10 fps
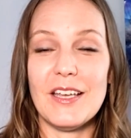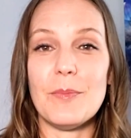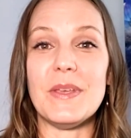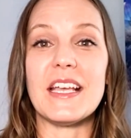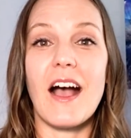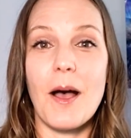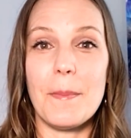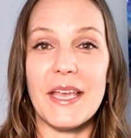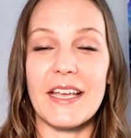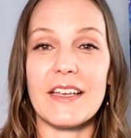
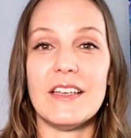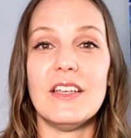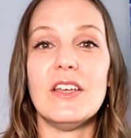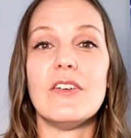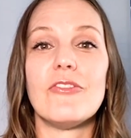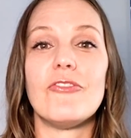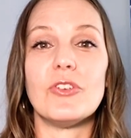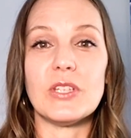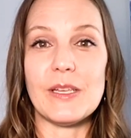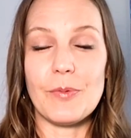becoming
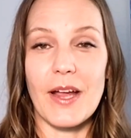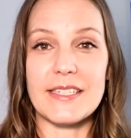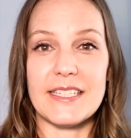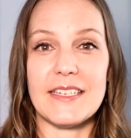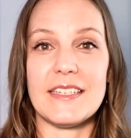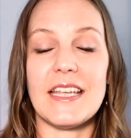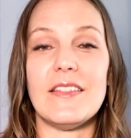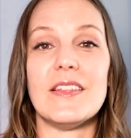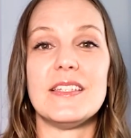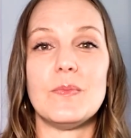fully present
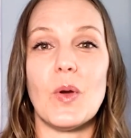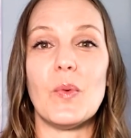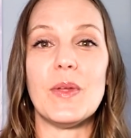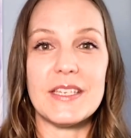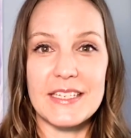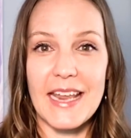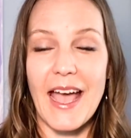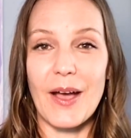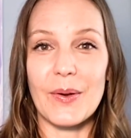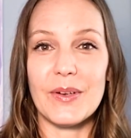in this moment
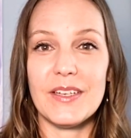now,